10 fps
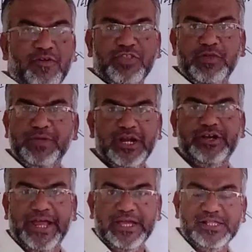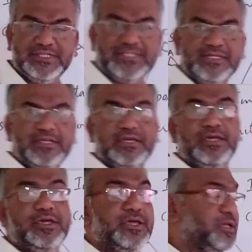of similar triangles.
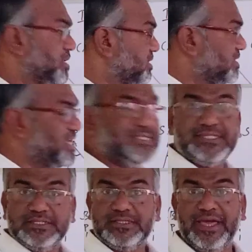These